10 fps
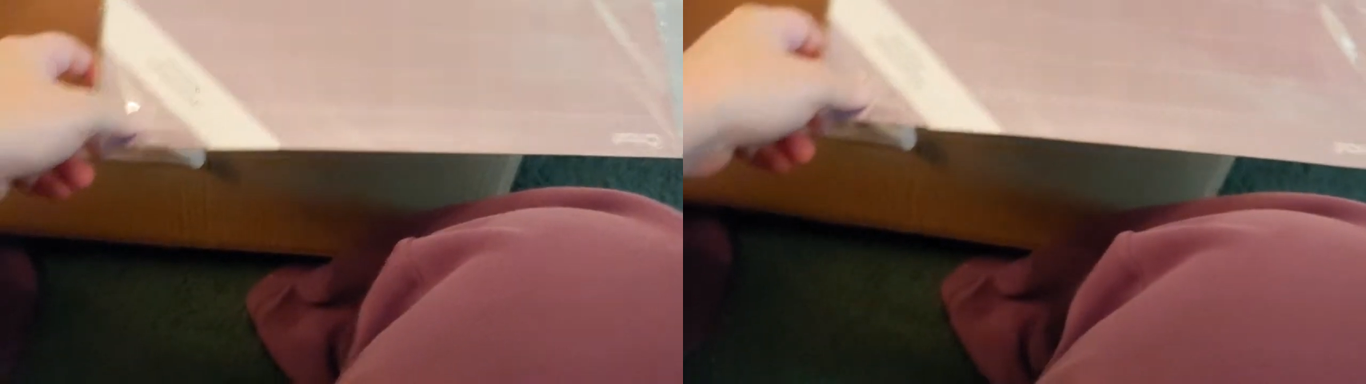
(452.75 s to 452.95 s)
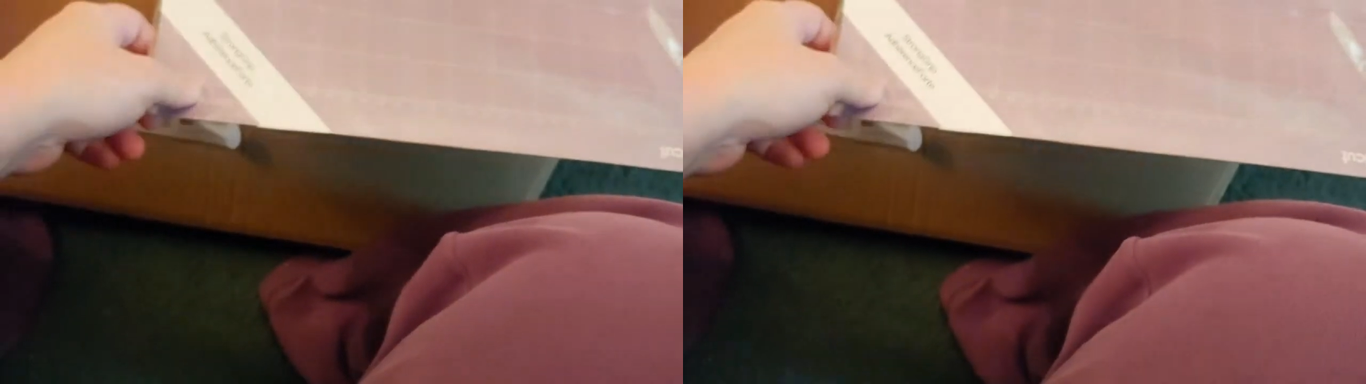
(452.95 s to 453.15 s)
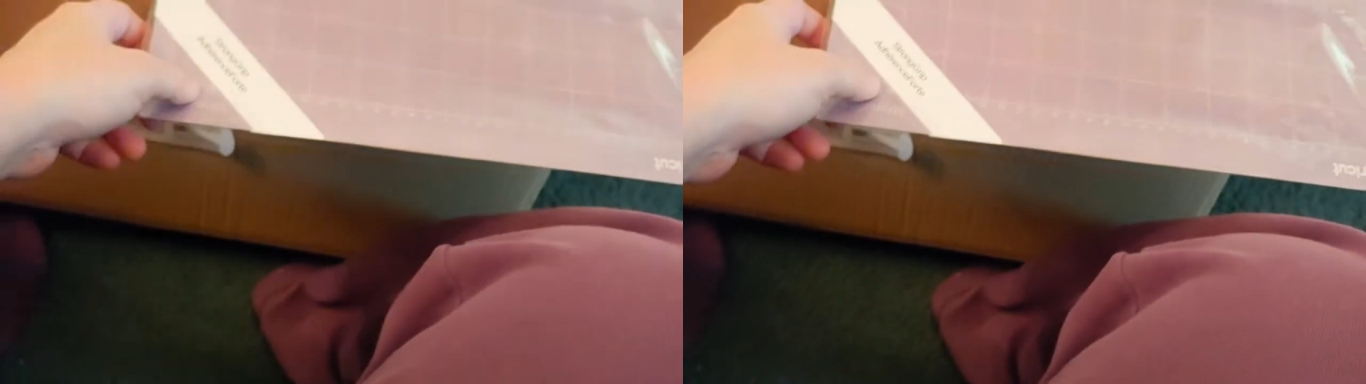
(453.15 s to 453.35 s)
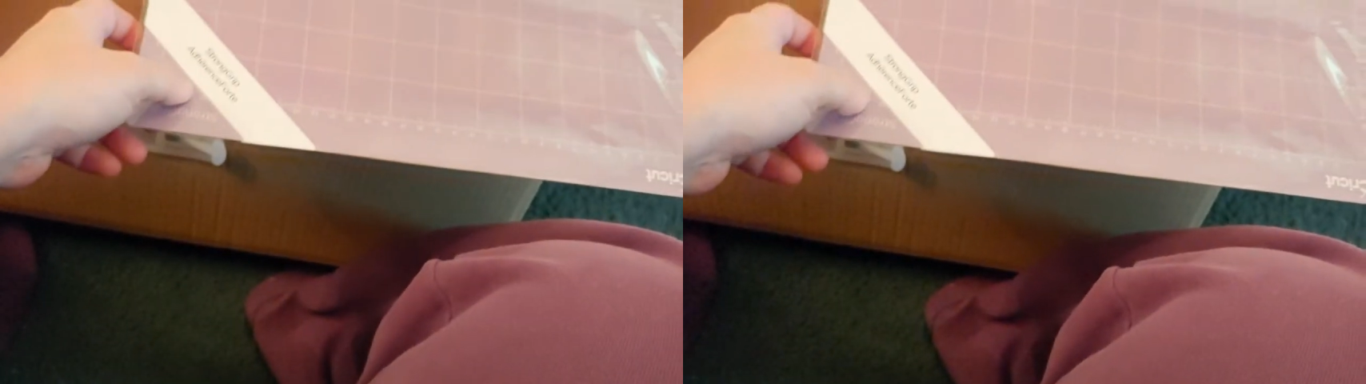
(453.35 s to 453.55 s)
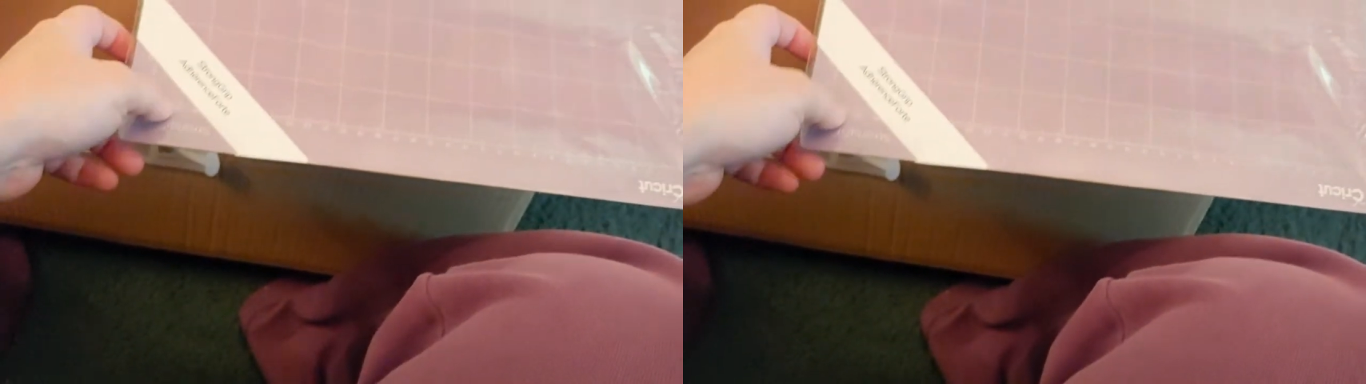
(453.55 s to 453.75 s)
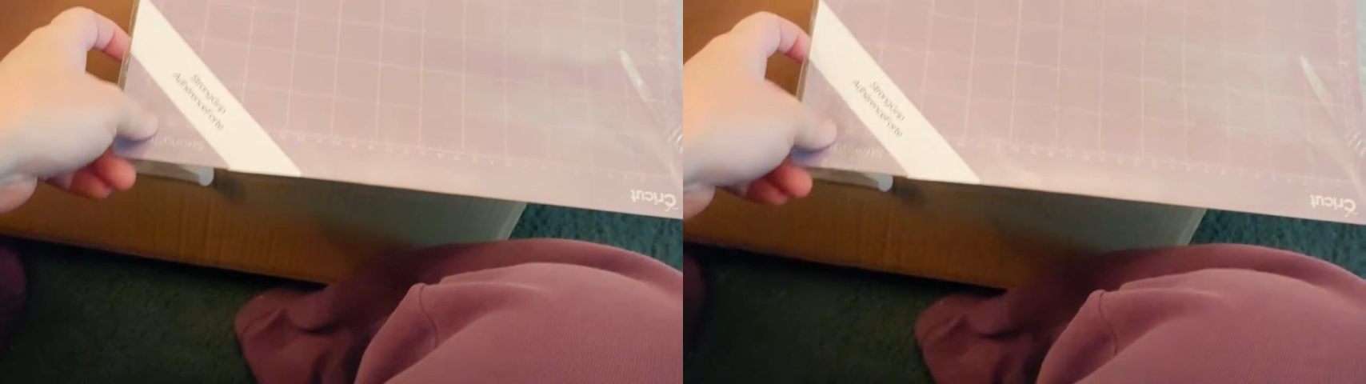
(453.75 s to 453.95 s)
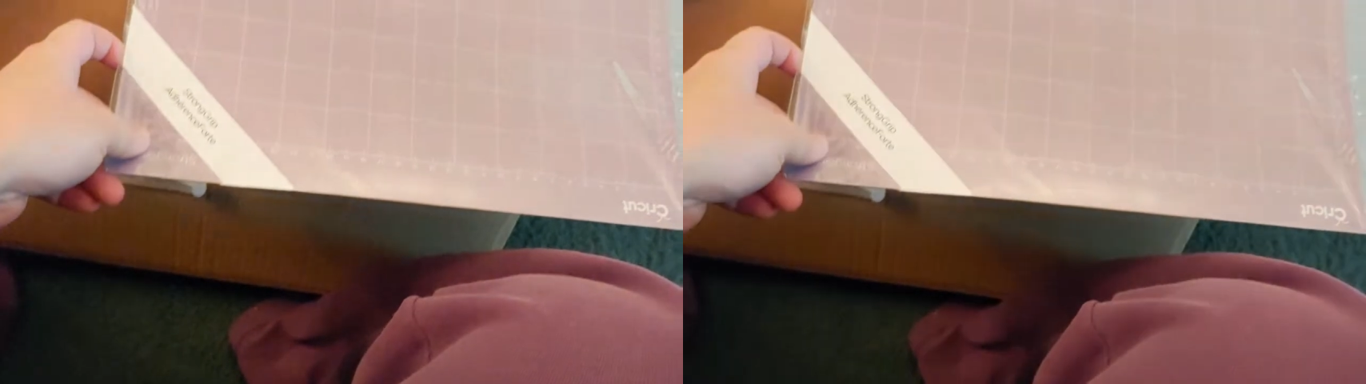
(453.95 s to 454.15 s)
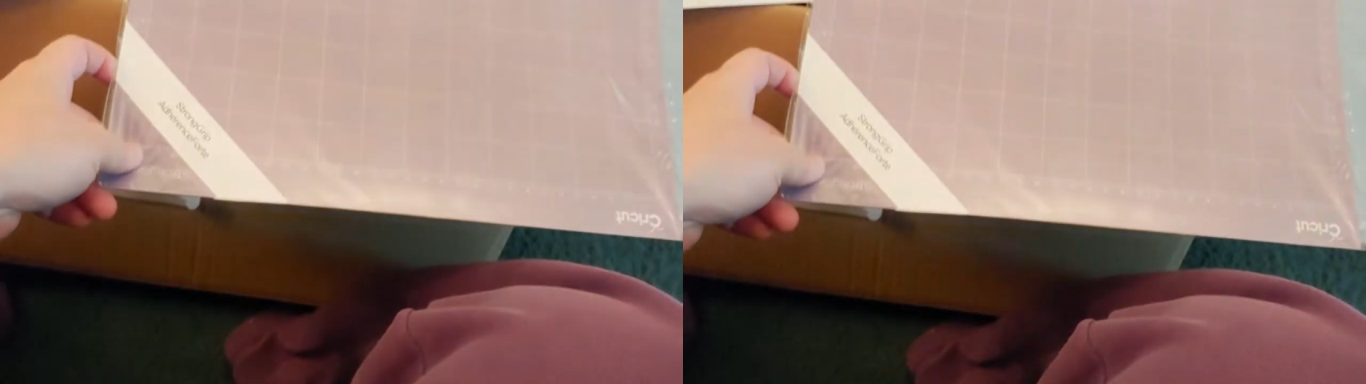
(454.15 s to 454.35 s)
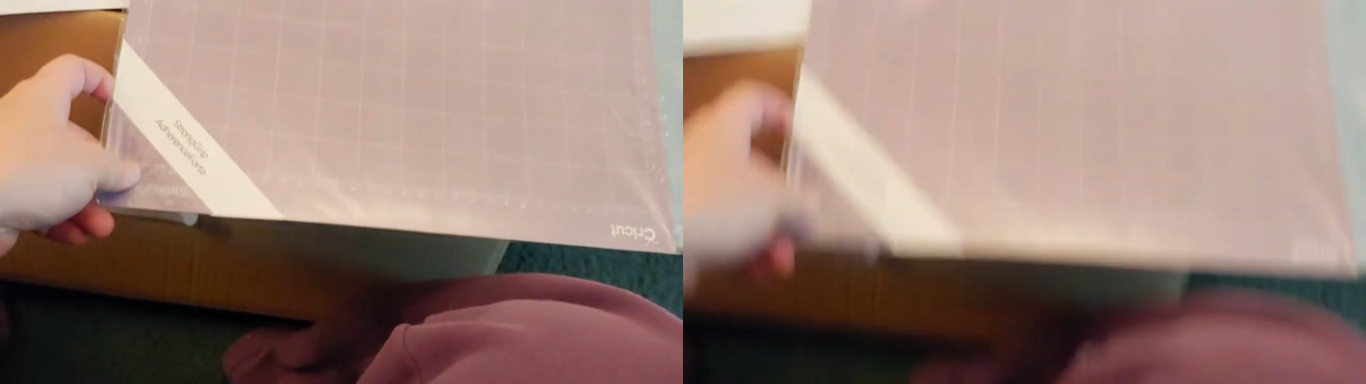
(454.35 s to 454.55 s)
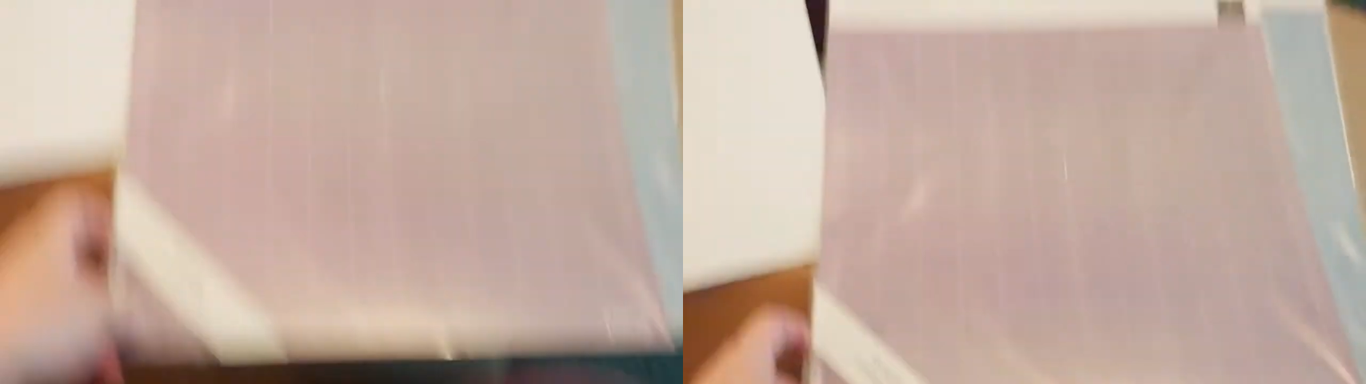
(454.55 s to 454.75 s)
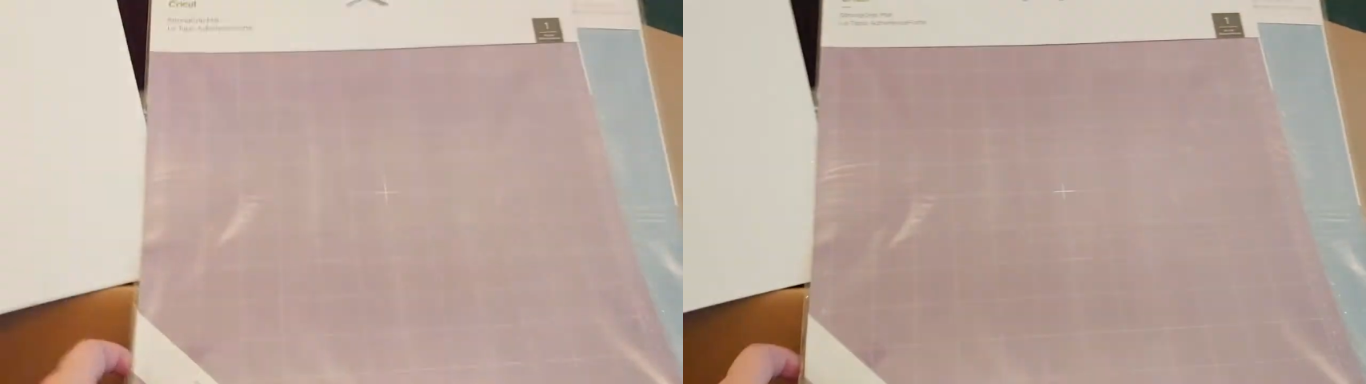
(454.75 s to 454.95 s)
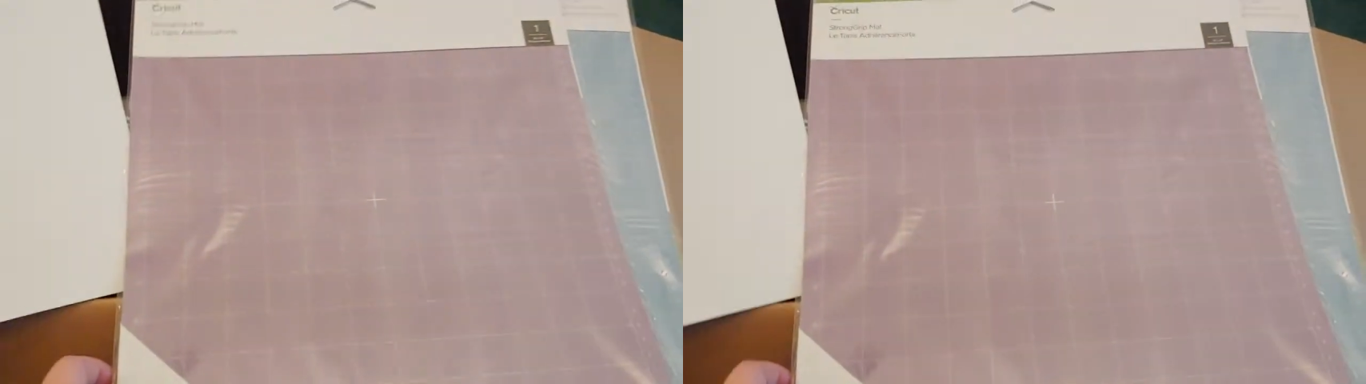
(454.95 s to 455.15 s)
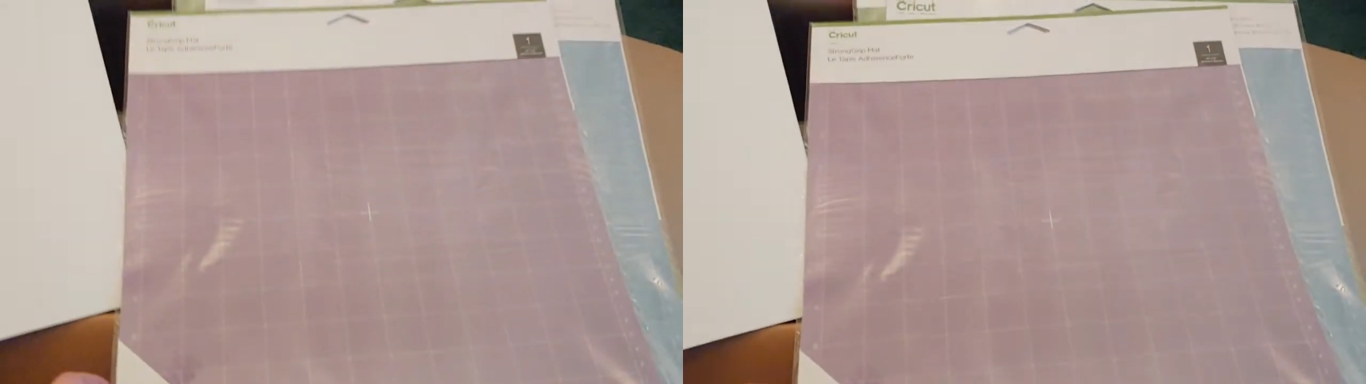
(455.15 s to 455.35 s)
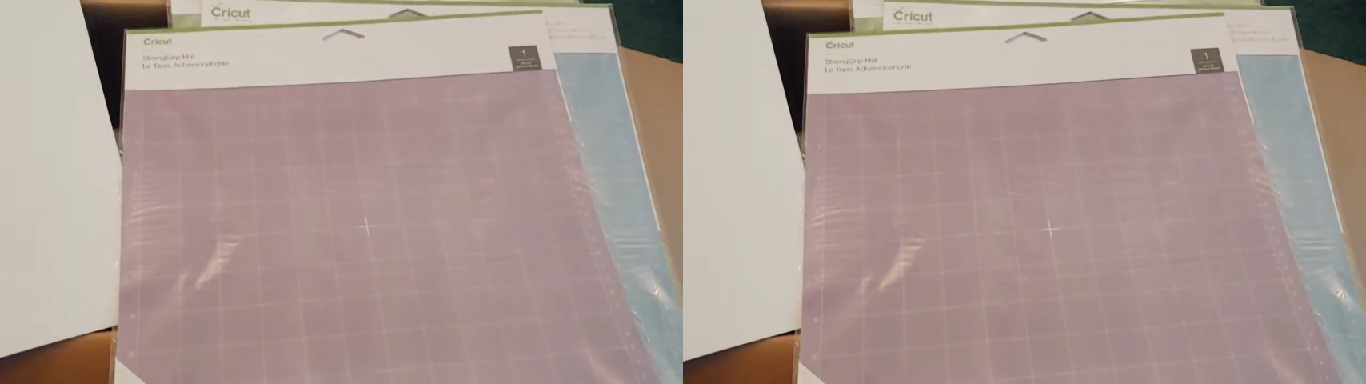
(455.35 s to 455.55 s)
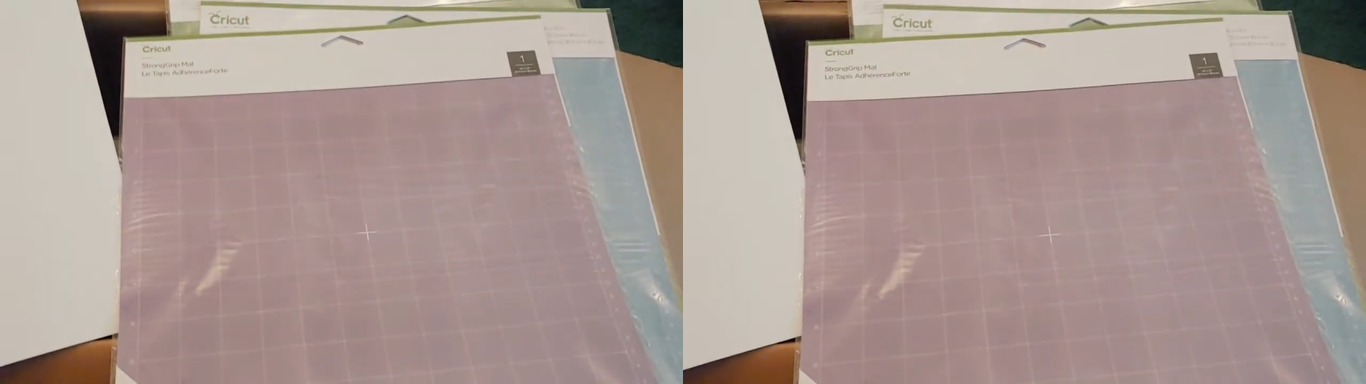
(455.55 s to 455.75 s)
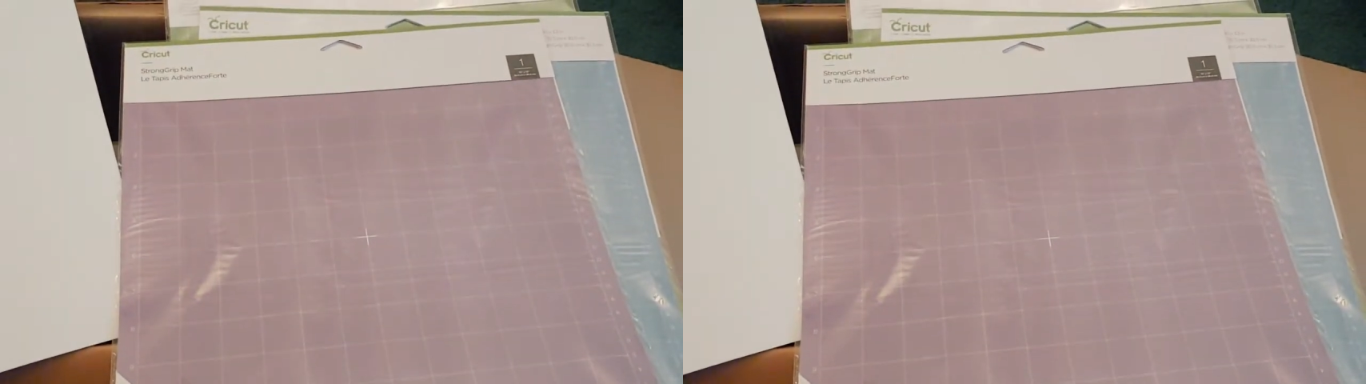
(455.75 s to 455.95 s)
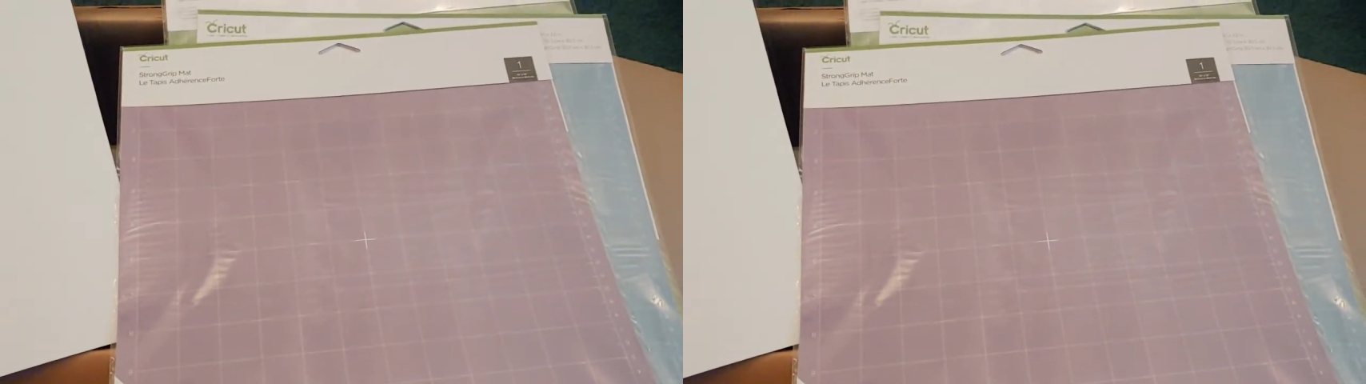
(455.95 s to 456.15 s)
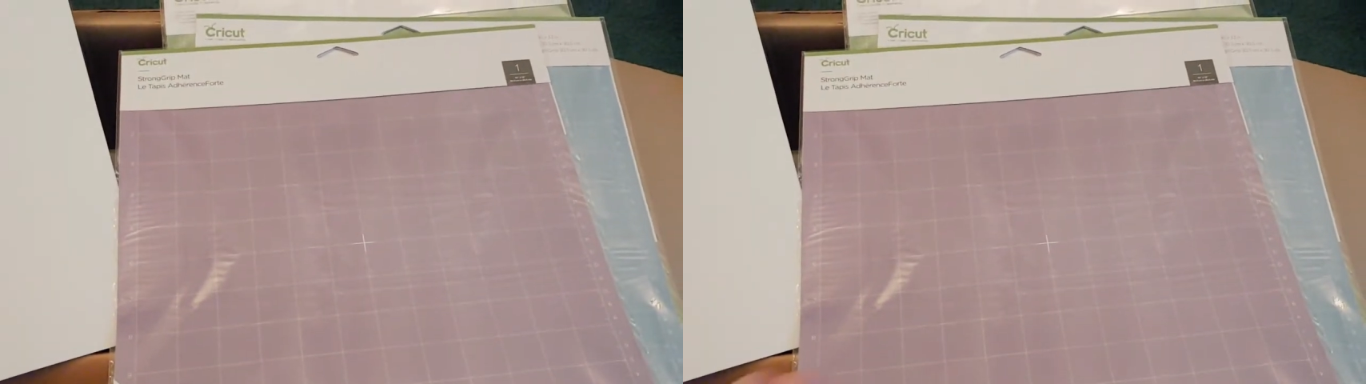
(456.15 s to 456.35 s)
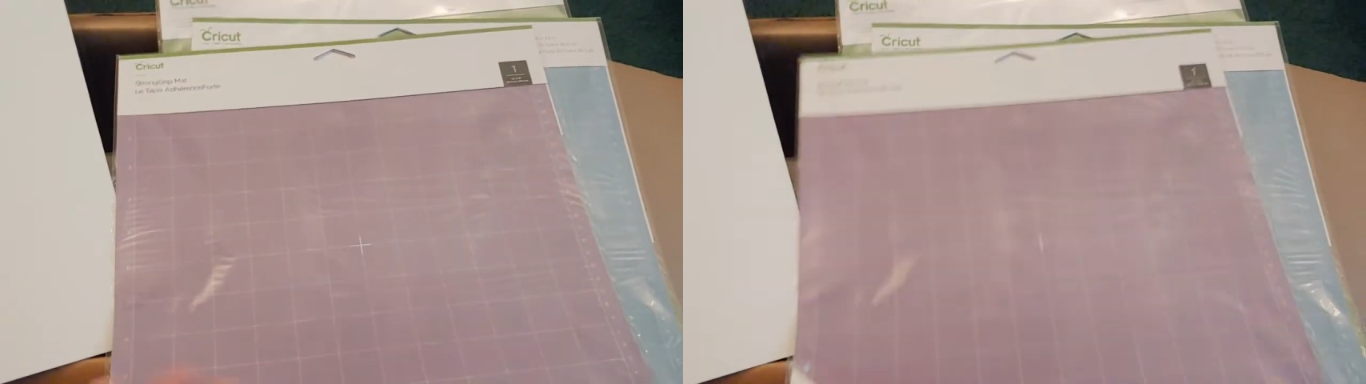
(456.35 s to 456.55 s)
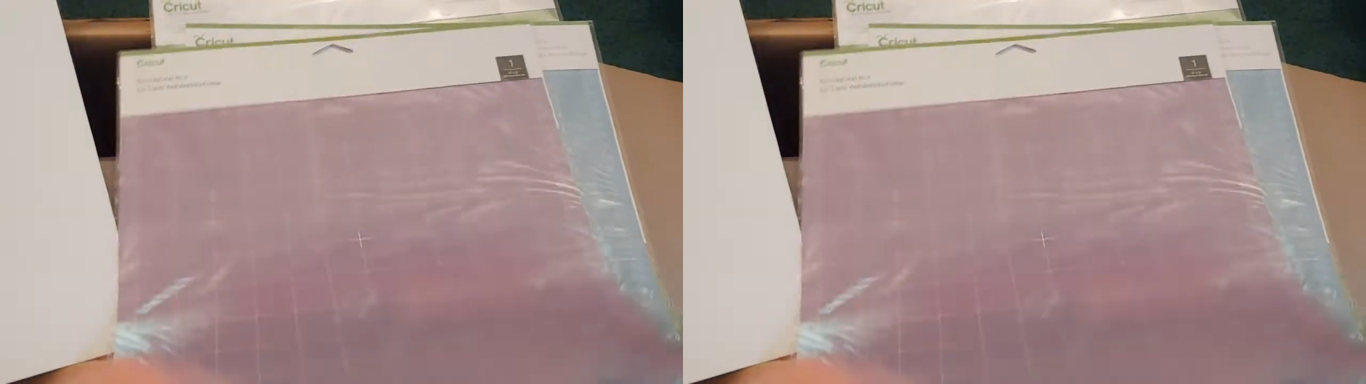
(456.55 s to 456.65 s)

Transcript: No face is visible, so there are no lips to read.